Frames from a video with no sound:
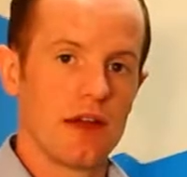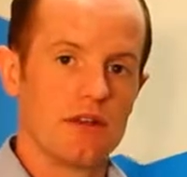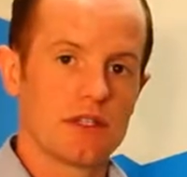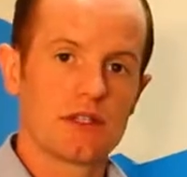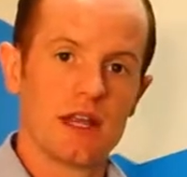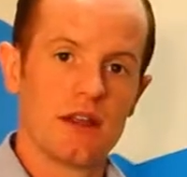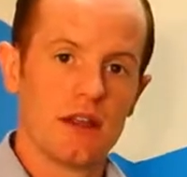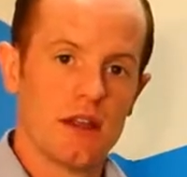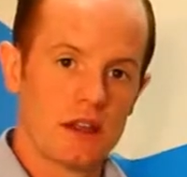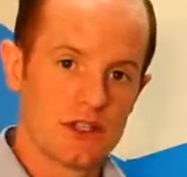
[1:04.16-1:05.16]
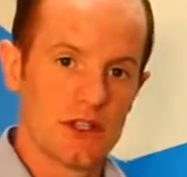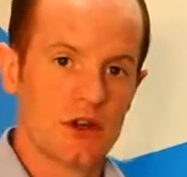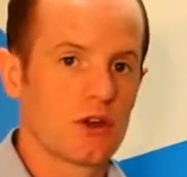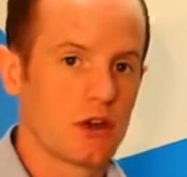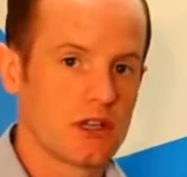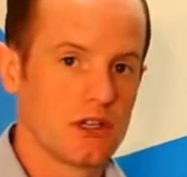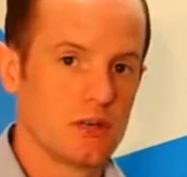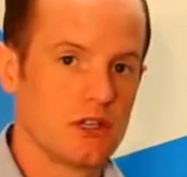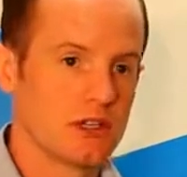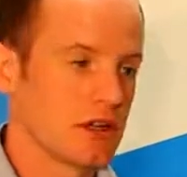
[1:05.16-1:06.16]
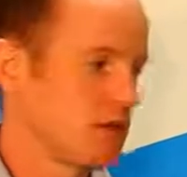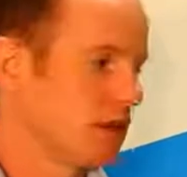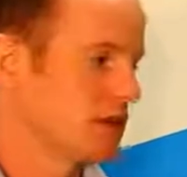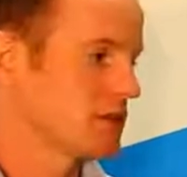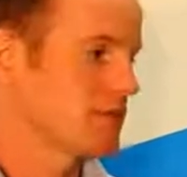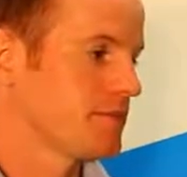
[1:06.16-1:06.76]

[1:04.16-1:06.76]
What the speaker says: rate of descent so you're not crashing them into the ground.